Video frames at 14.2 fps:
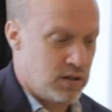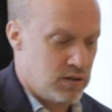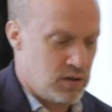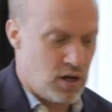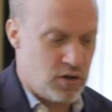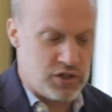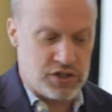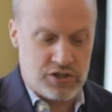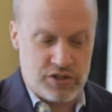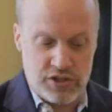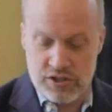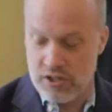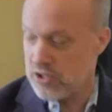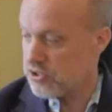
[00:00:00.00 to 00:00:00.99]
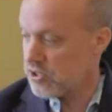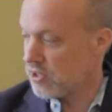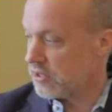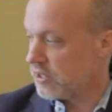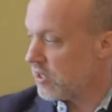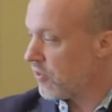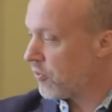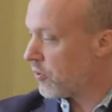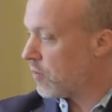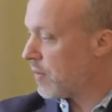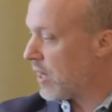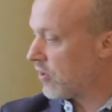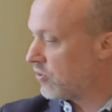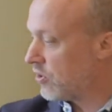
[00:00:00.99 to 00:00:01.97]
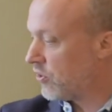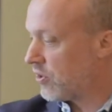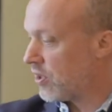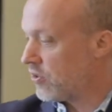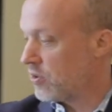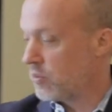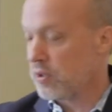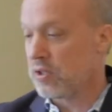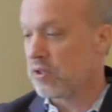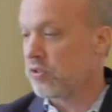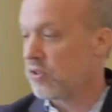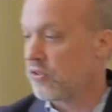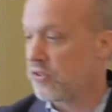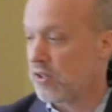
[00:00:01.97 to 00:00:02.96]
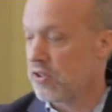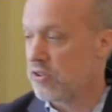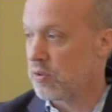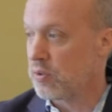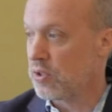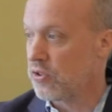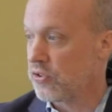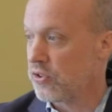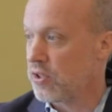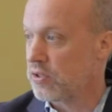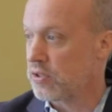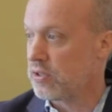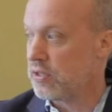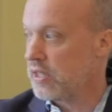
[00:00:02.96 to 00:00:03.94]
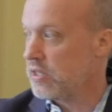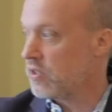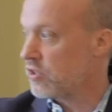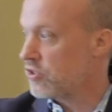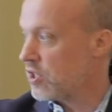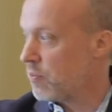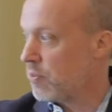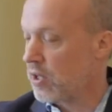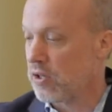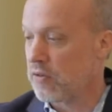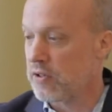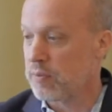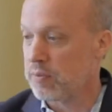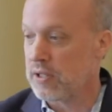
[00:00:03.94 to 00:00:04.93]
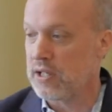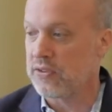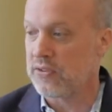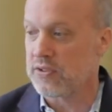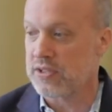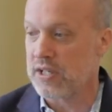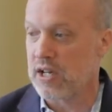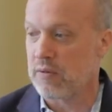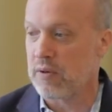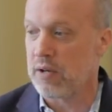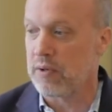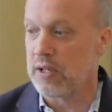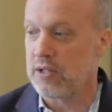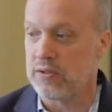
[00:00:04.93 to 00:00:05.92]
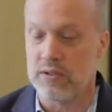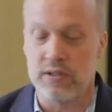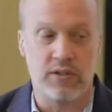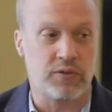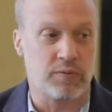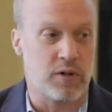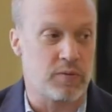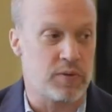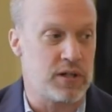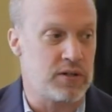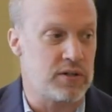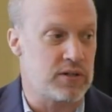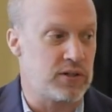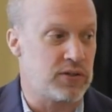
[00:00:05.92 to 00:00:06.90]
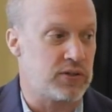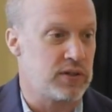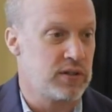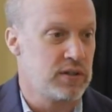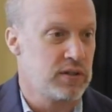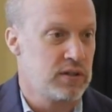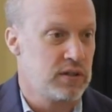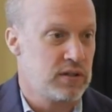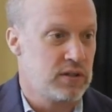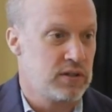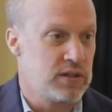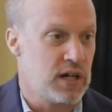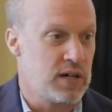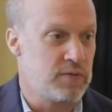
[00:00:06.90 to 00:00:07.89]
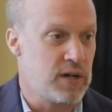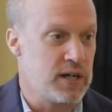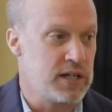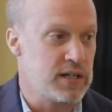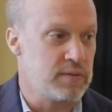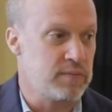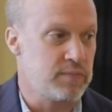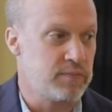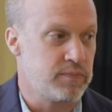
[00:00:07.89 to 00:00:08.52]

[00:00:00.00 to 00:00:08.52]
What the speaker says: No, just start circling in the third box. Just start the words. Just start the word circle, and you can jump all over the place. There's not a right way to do this, wrong way to do this. Dive right in.